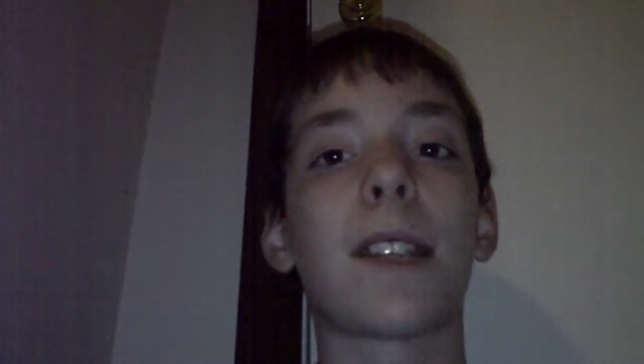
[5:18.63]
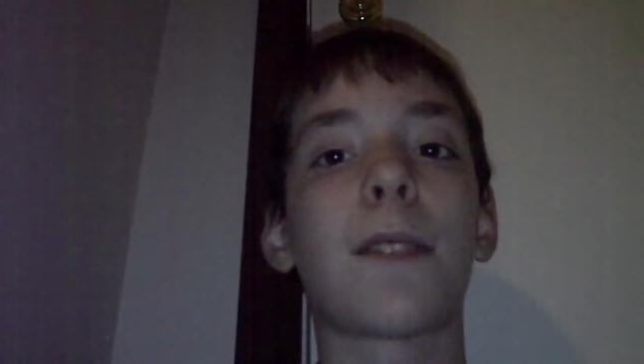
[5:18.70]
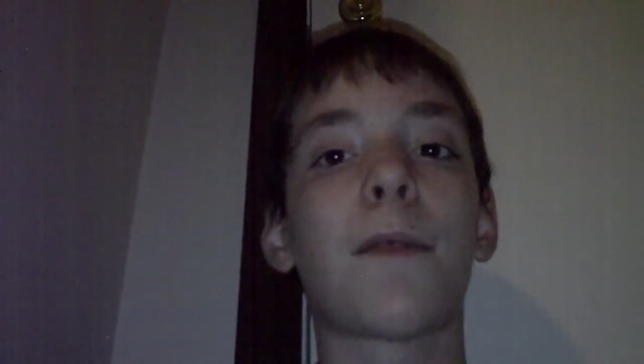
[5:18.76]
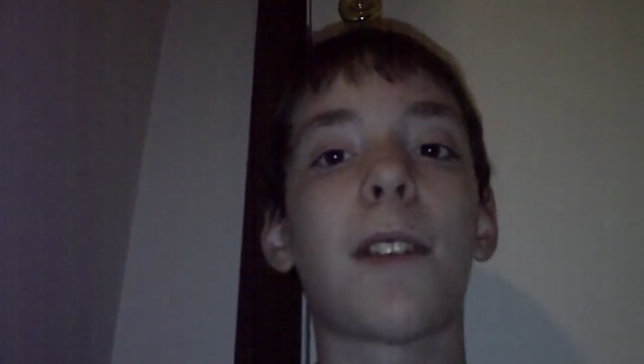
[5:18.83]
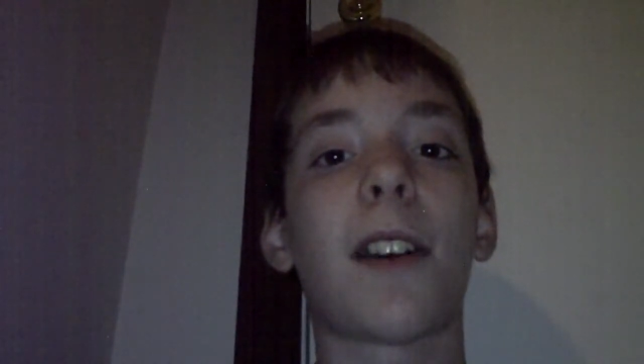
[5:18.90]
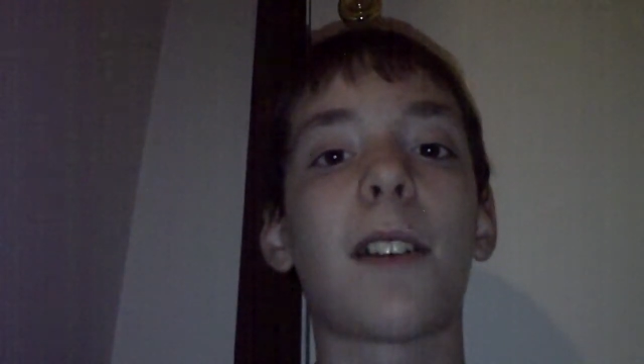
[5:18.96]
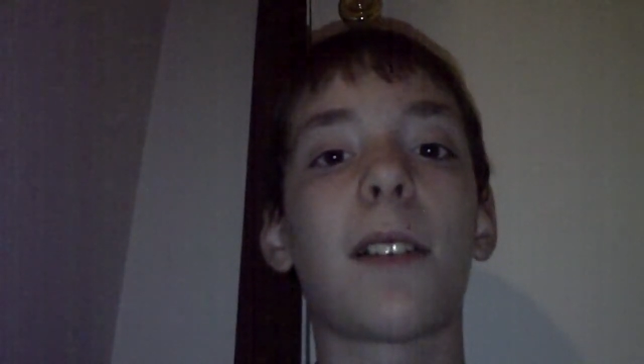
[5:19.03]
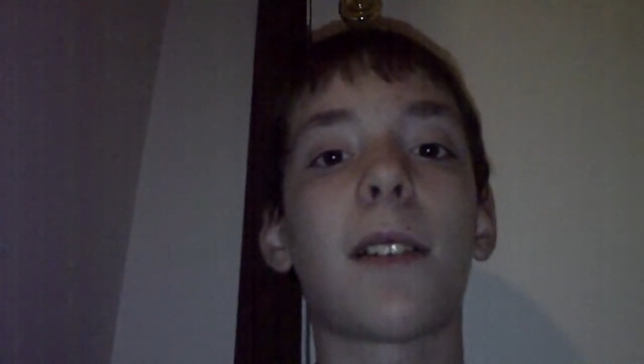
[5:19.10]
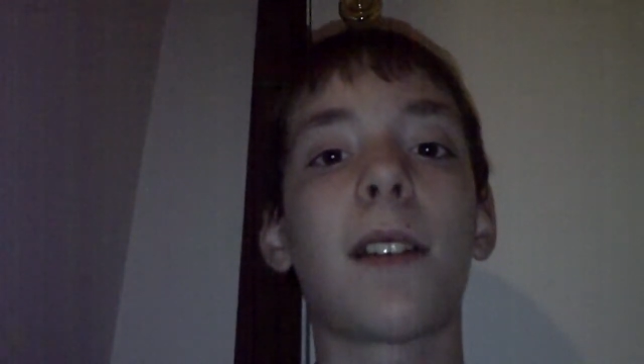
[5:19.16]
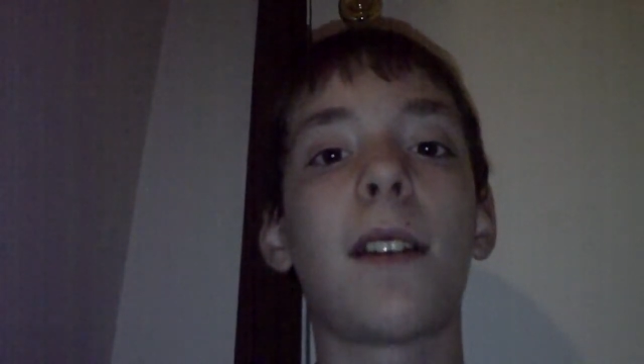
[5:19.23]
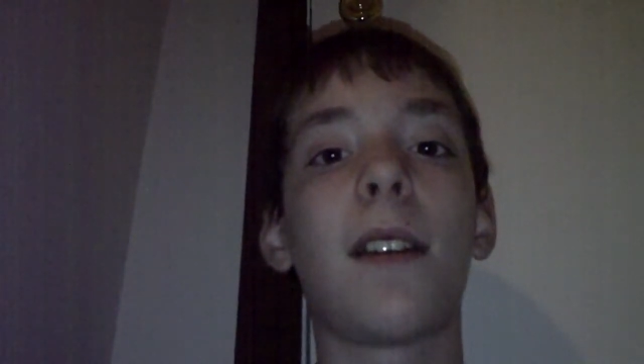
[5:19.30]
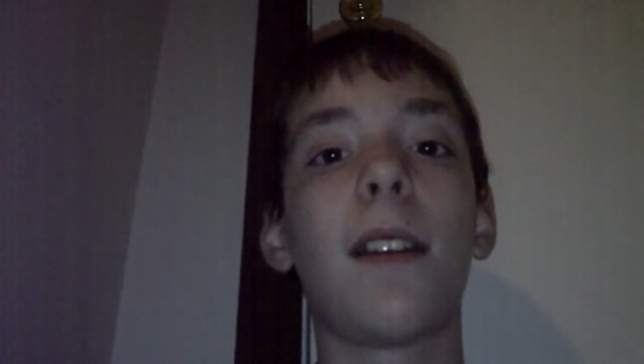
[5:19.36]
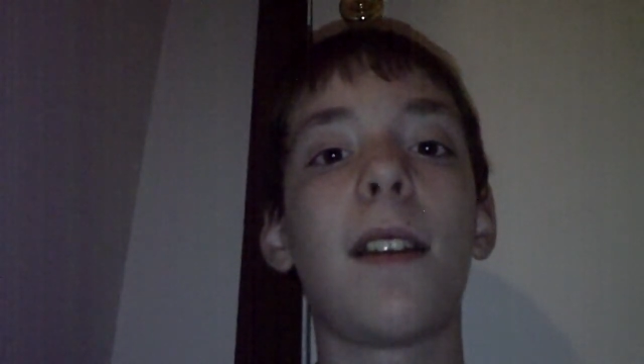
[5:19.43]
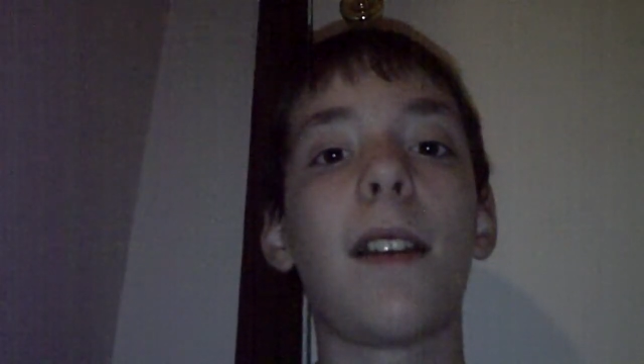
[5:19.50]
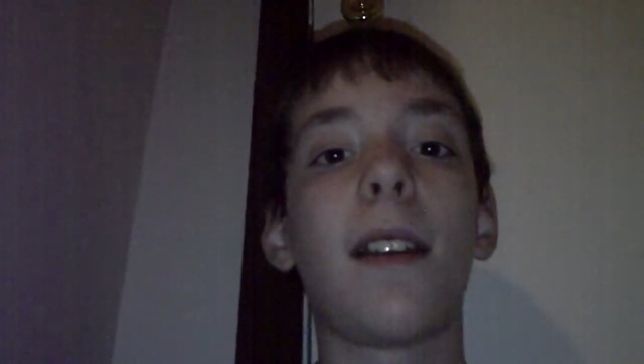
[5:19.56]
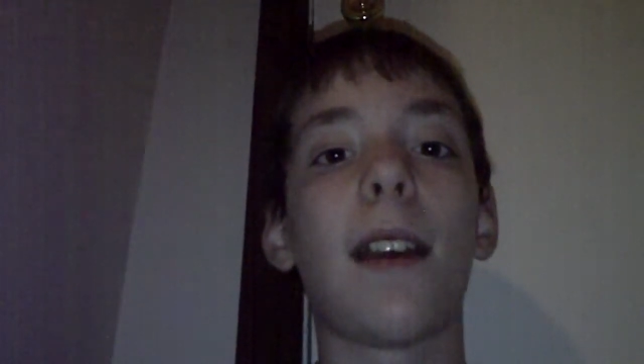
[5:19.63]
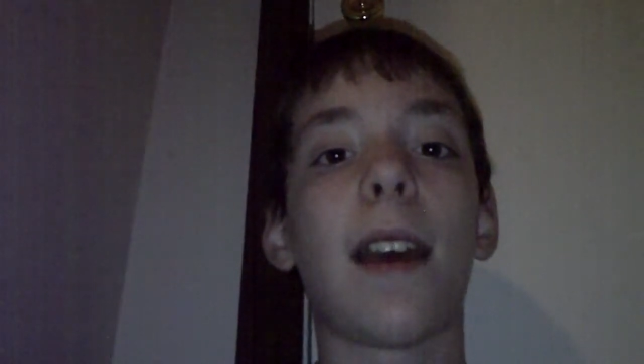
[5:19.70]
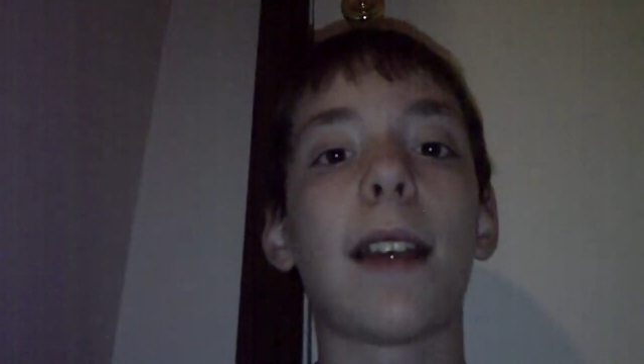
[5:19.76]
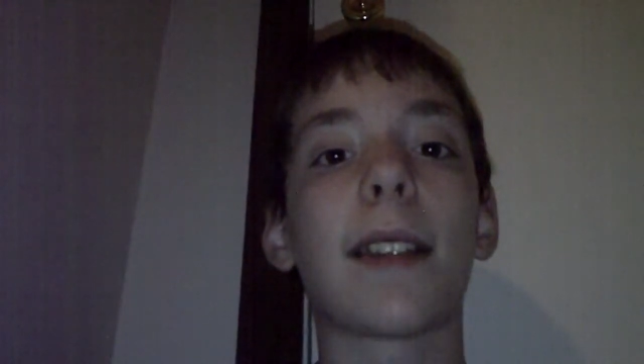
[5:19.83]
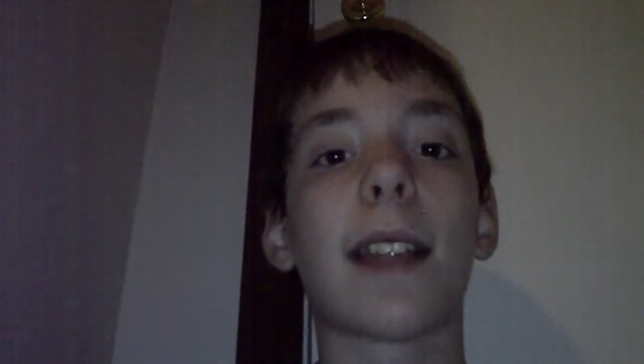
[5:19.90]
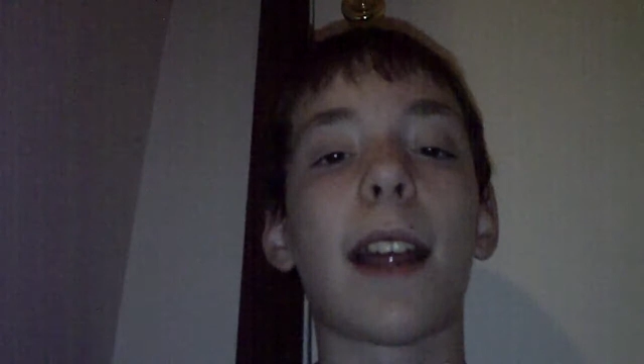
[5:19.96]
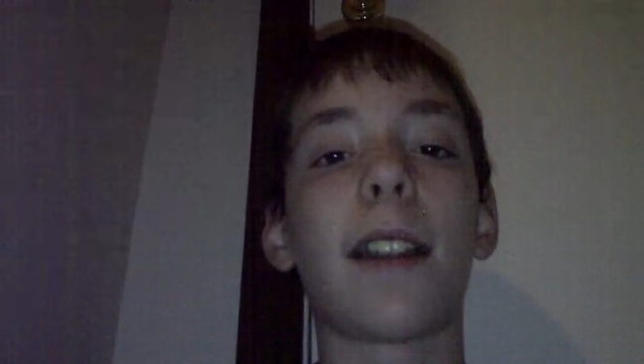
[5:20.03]
as far
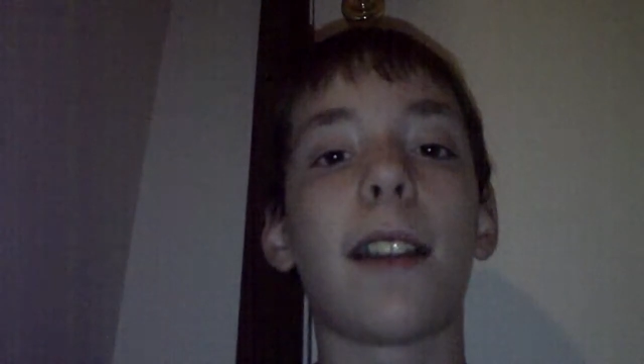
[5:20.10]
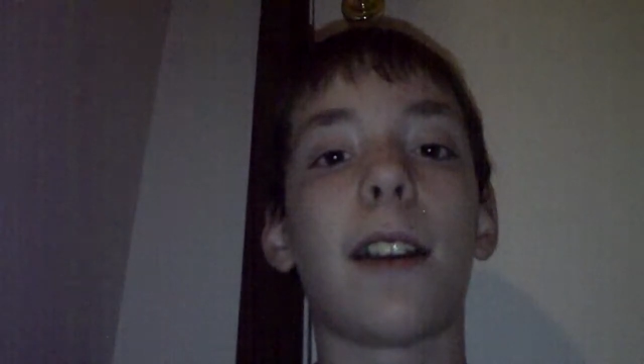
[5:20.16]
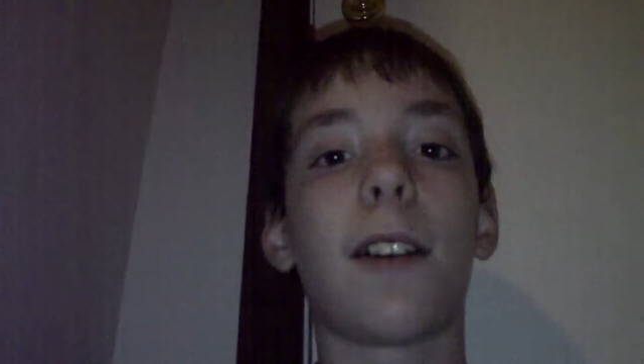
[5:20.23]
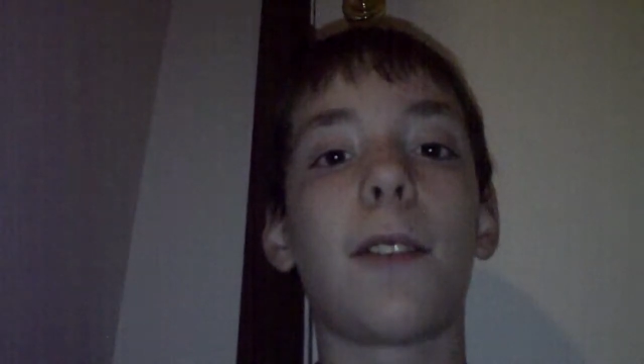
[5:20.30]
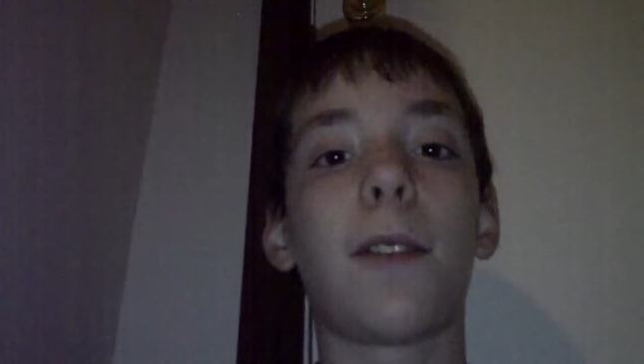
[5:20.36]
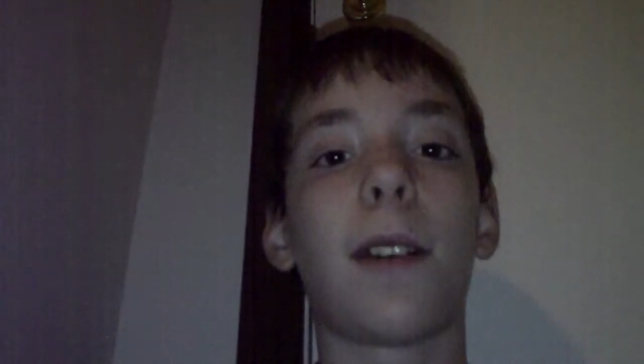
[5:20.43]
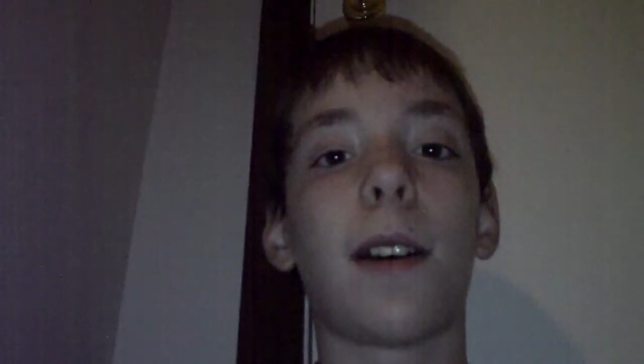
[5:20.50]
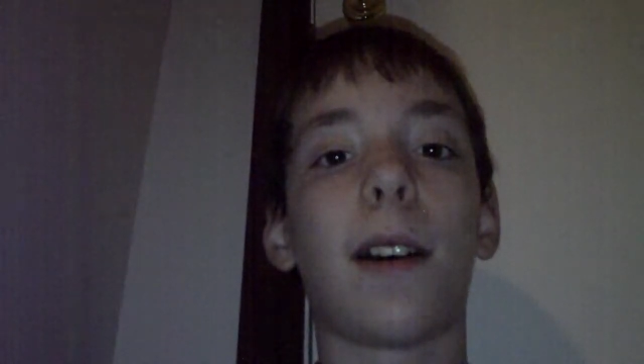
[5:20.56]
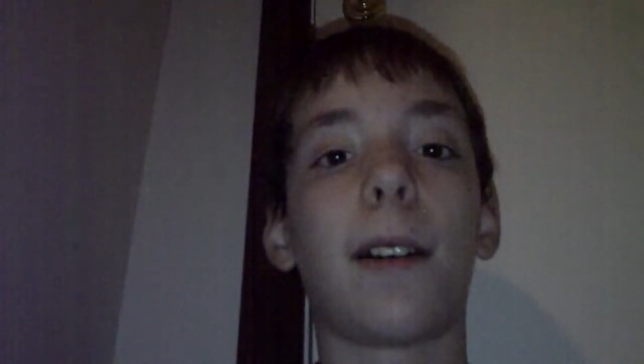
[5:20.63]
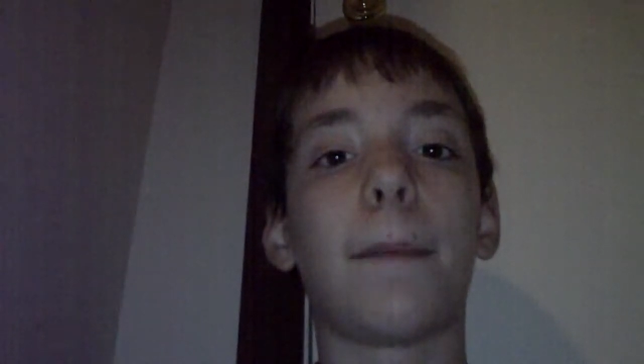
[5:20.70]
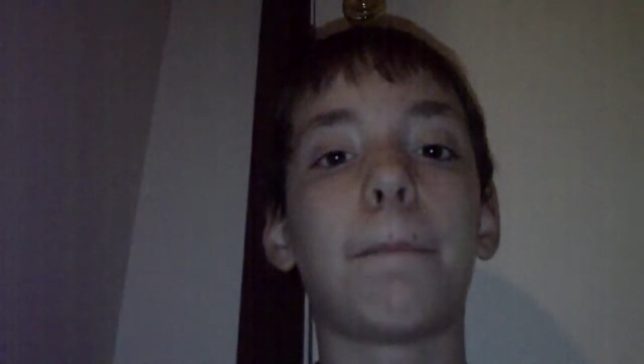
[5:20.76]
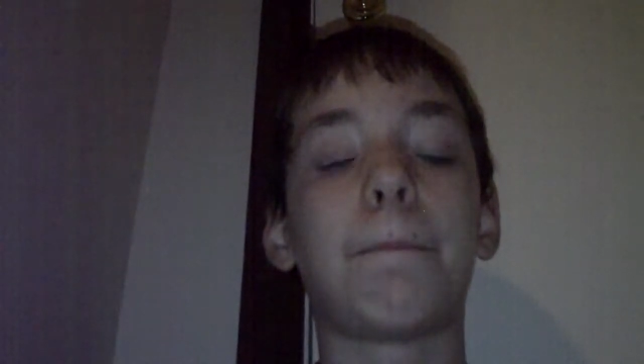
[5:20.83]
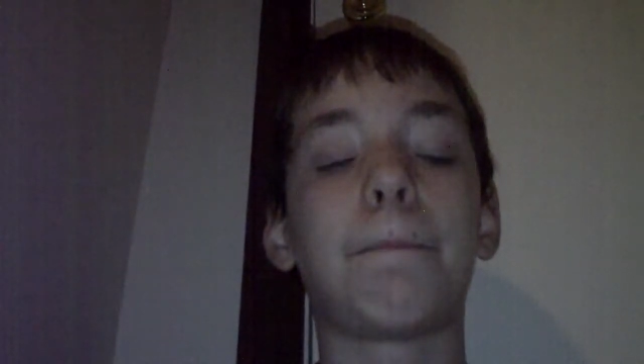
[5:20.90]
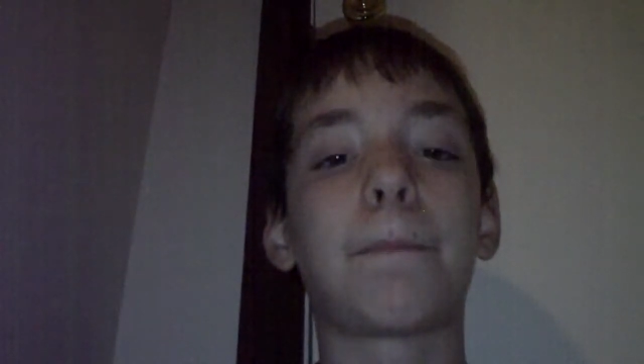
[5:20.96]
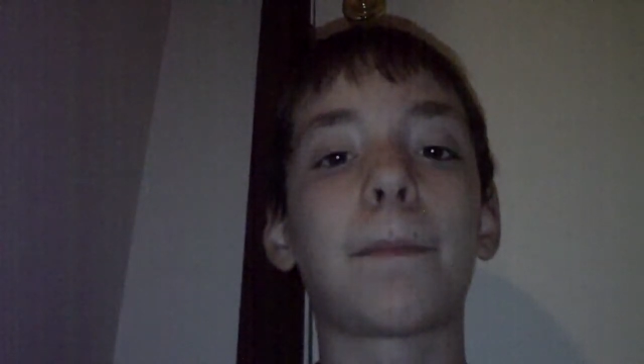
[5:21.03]
as I know,